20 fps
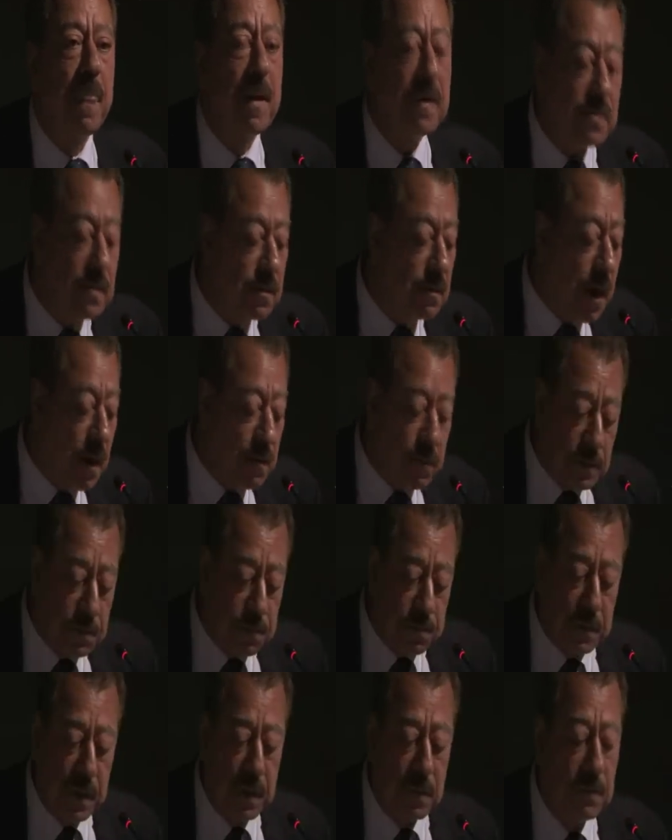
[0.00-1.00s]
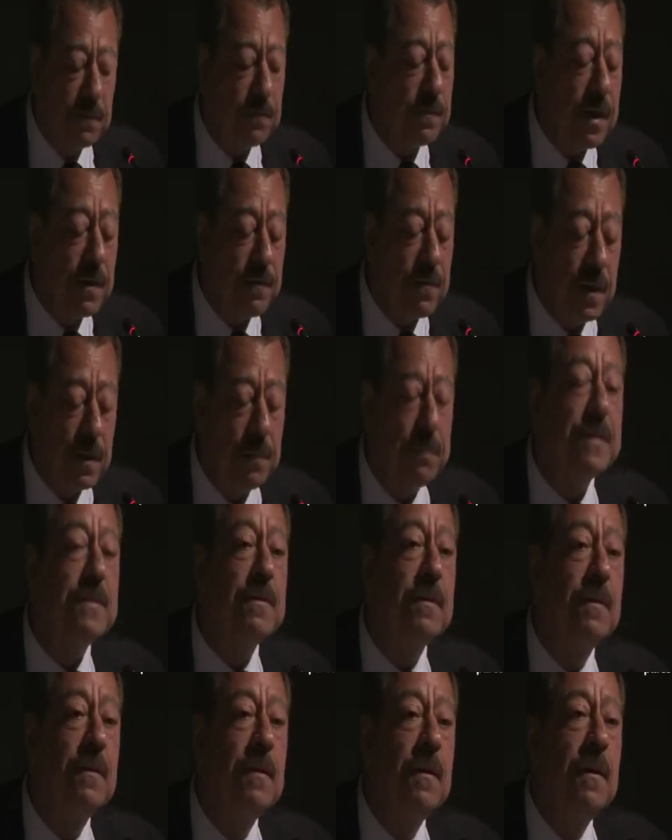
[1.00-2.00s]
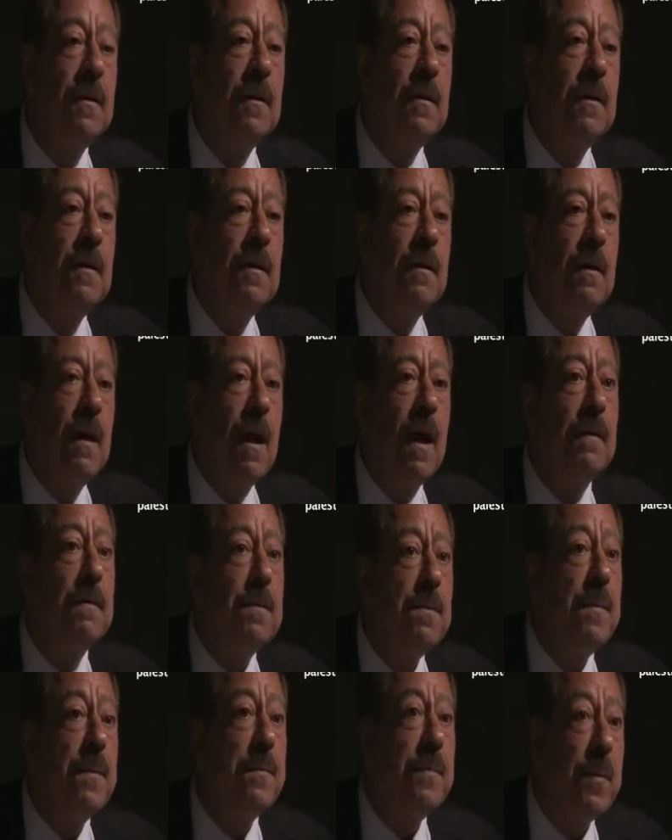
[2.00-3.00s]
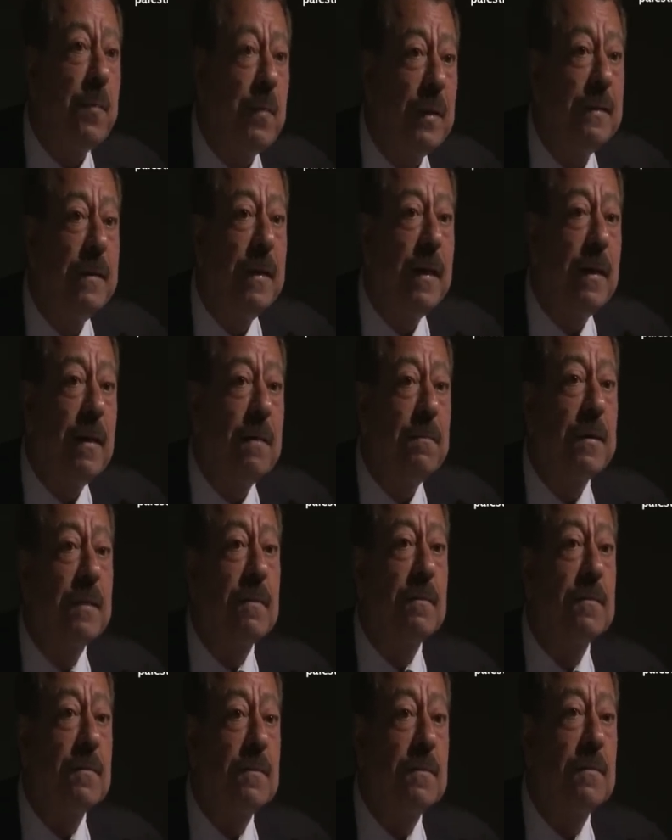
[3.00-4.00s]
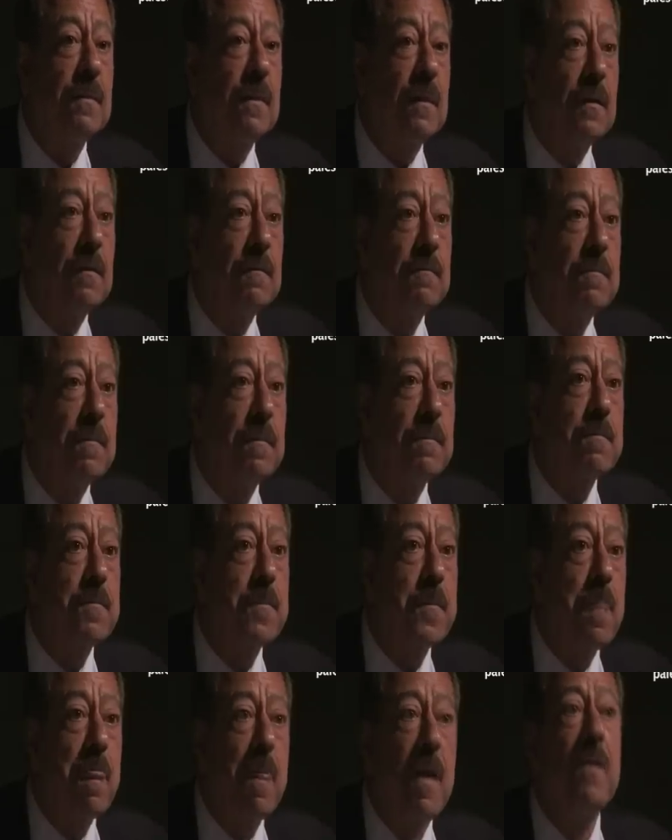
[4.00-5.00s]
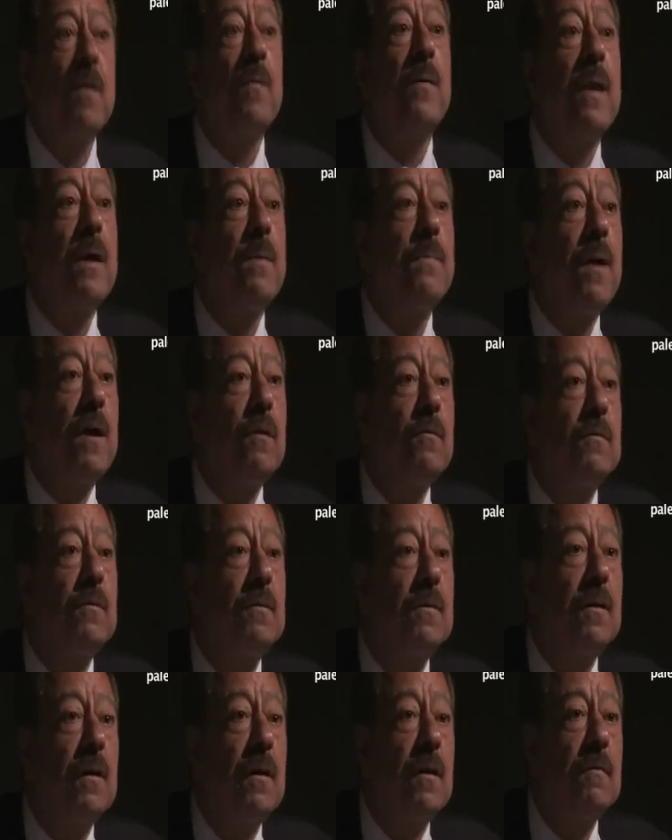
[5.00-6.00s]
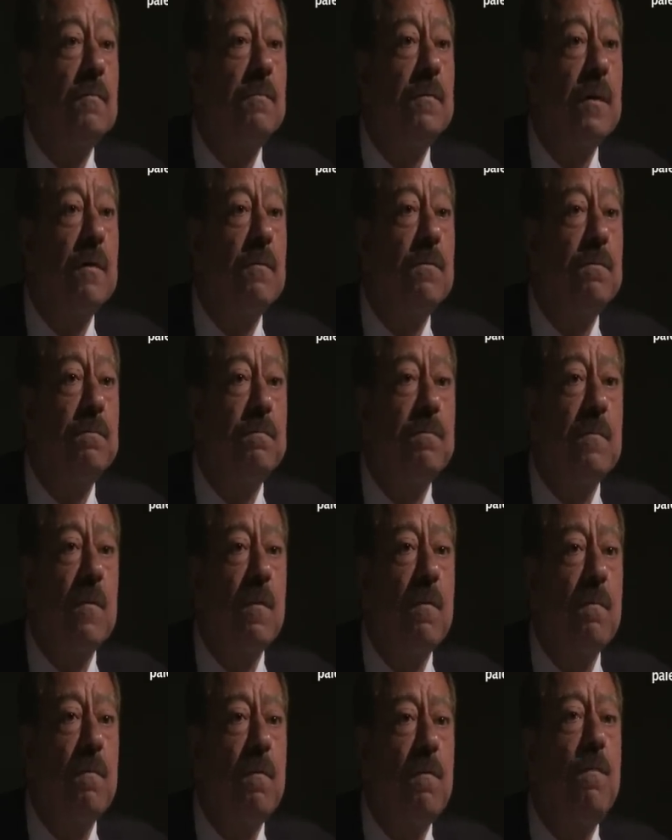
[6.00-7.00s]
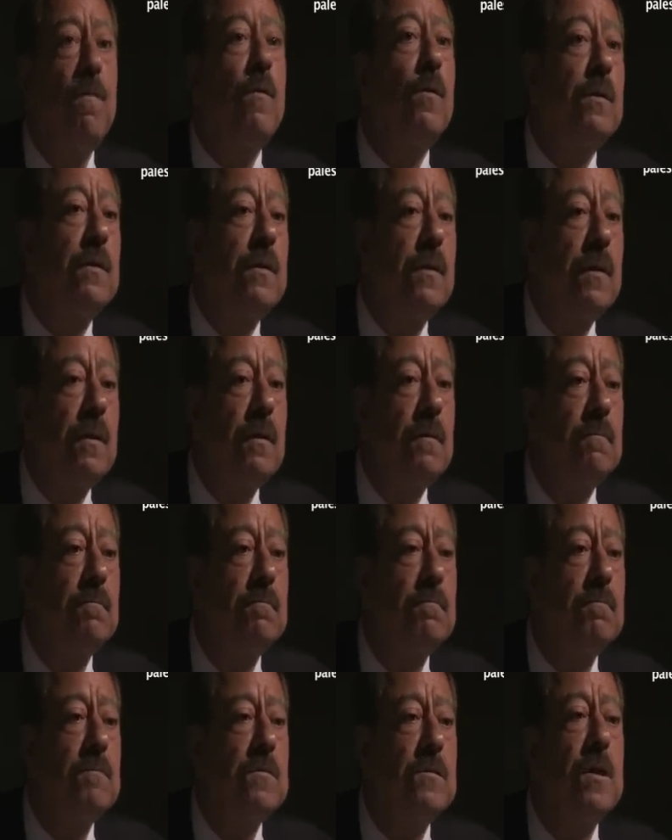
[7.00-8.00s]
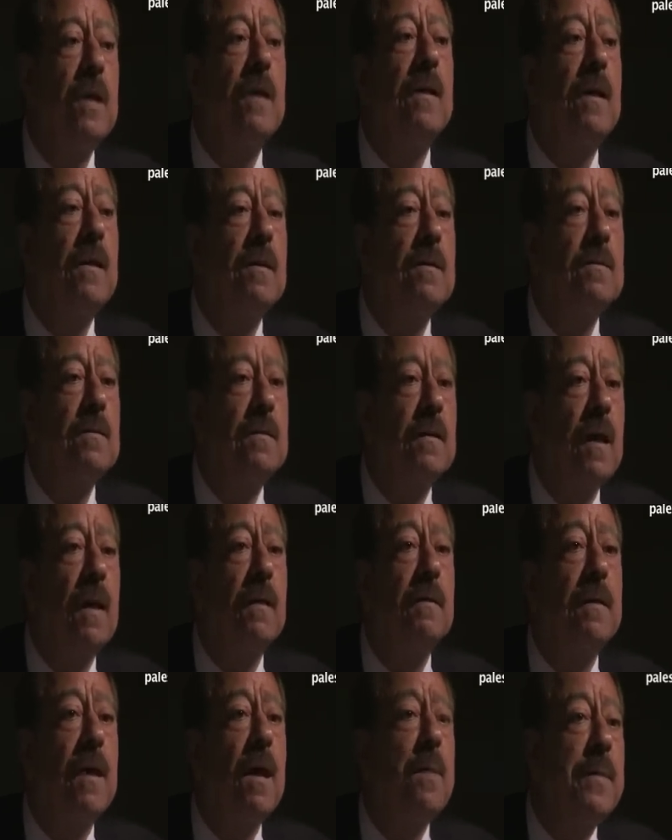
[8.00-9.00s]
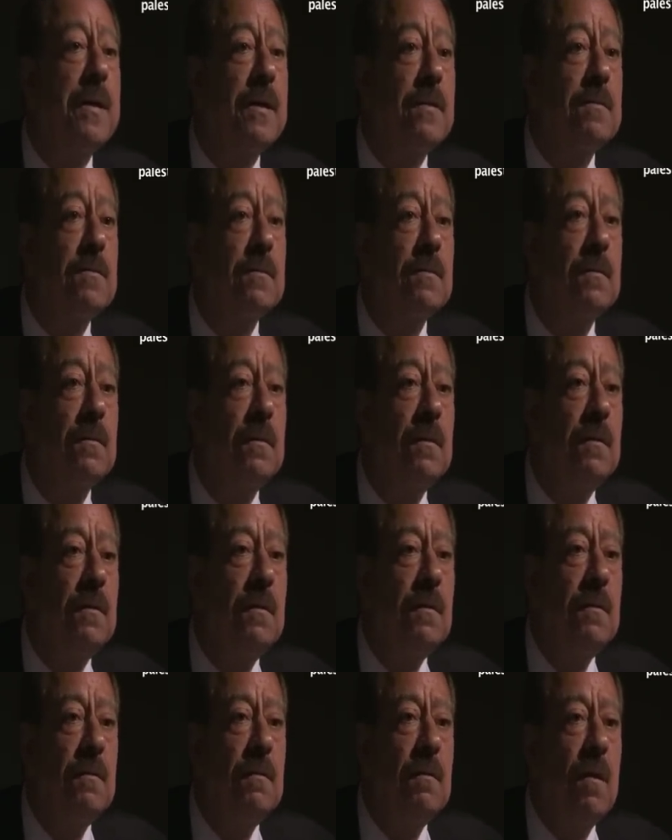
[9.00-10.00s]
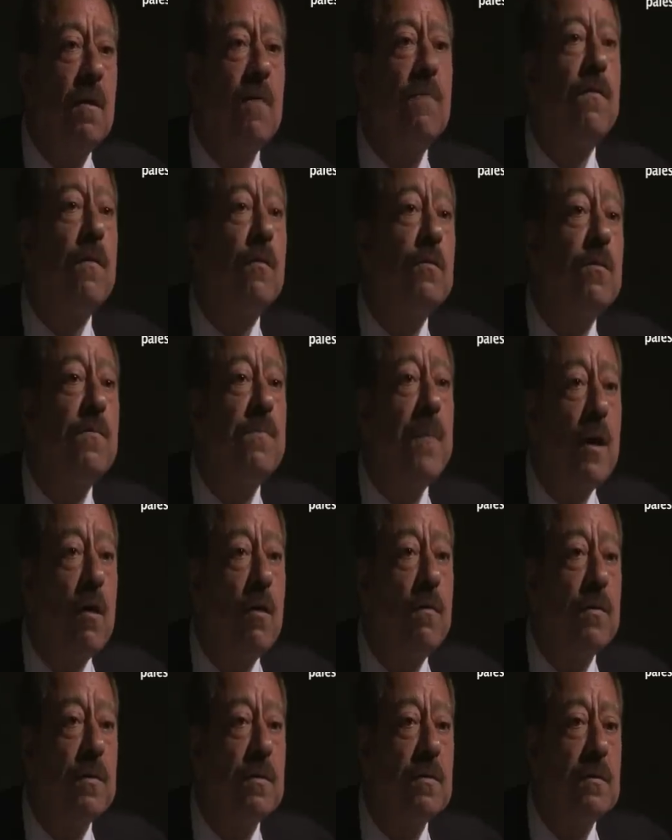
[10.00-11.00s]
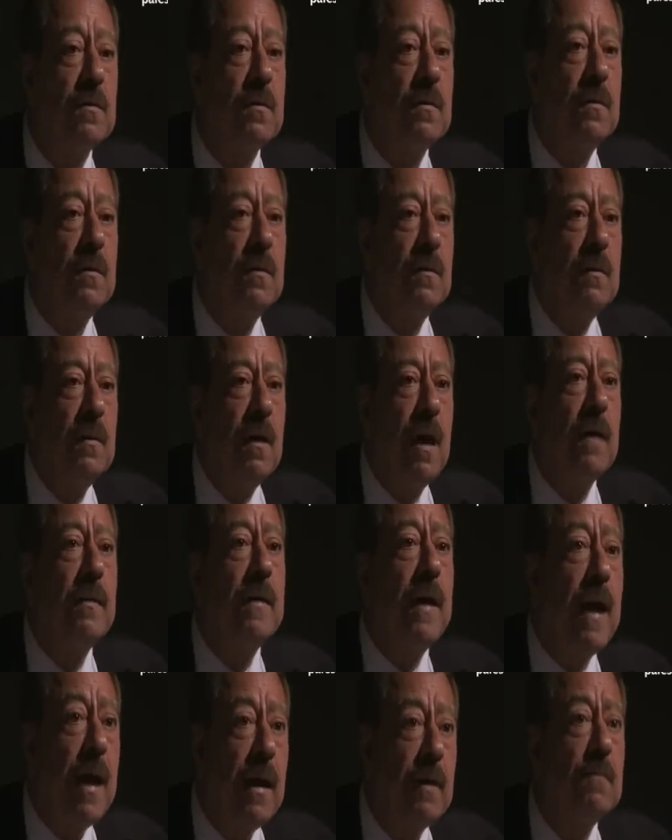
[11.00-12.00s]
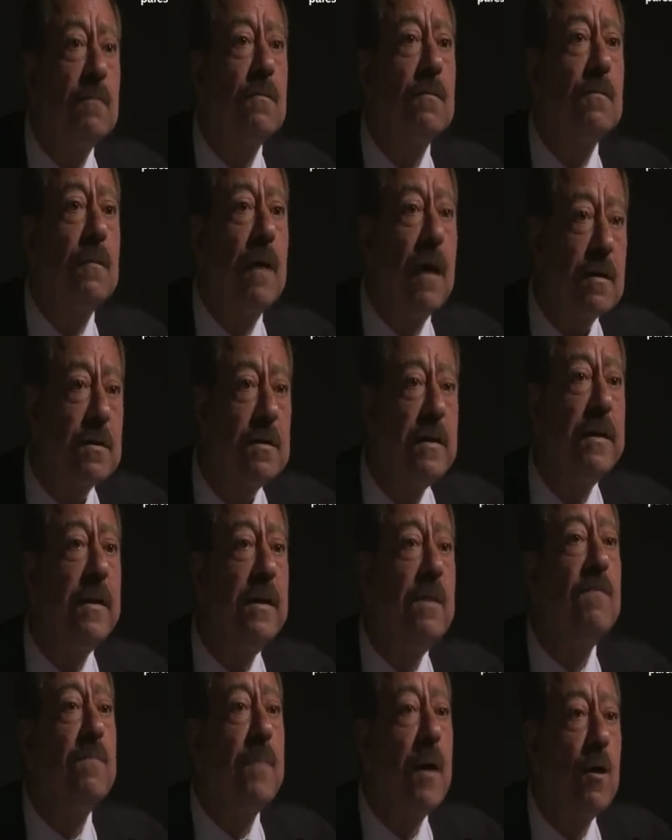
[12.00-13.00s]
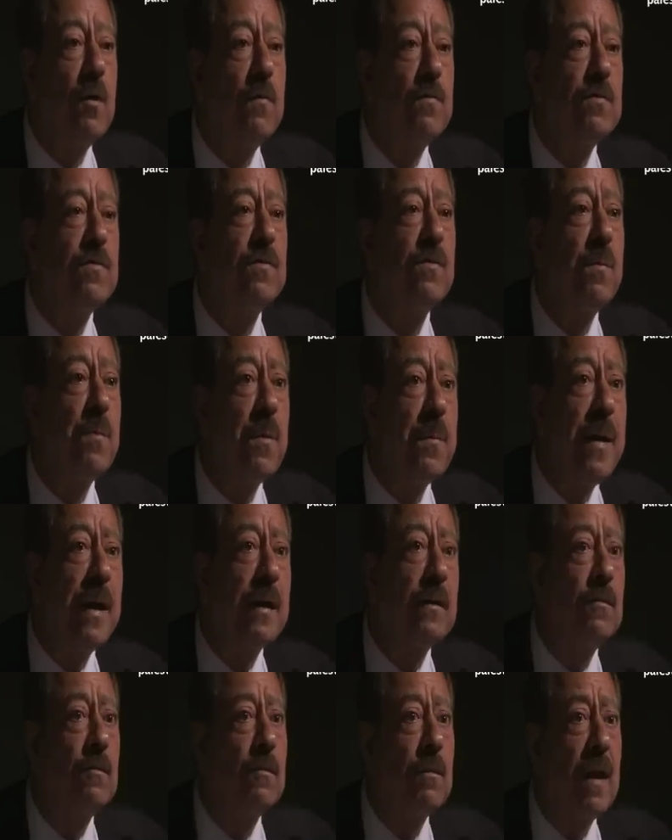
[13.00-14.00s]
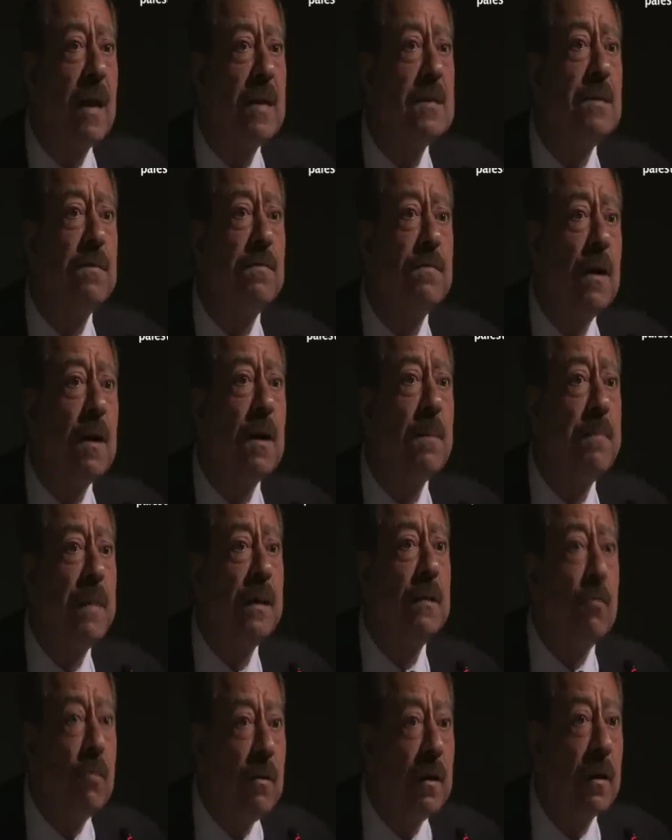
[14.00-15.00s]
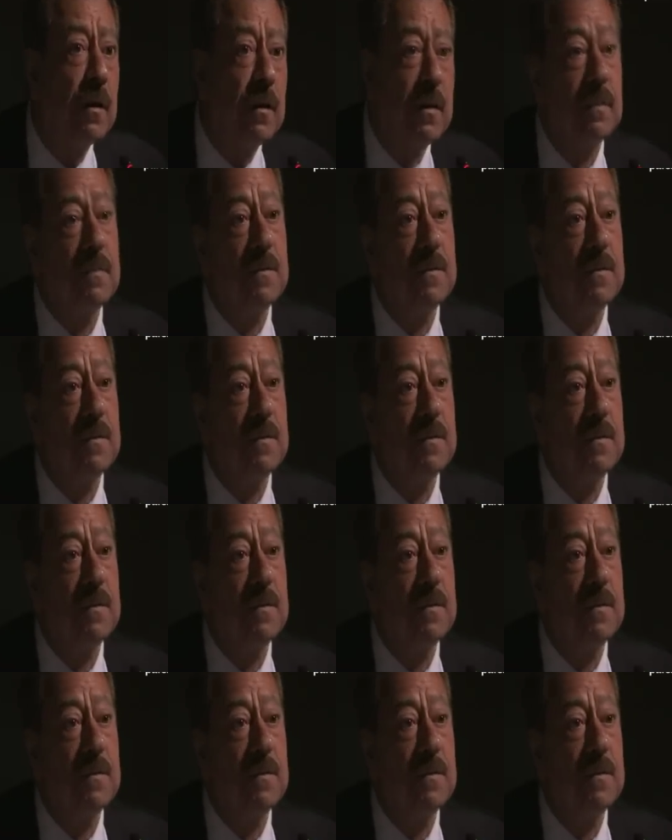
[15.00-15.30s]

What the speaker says: So I was, very, very busy. And remember one day, because there were about 40 journalists and cameras in front of my office. And I had to actually leave my office from the back door as if I am Madonna.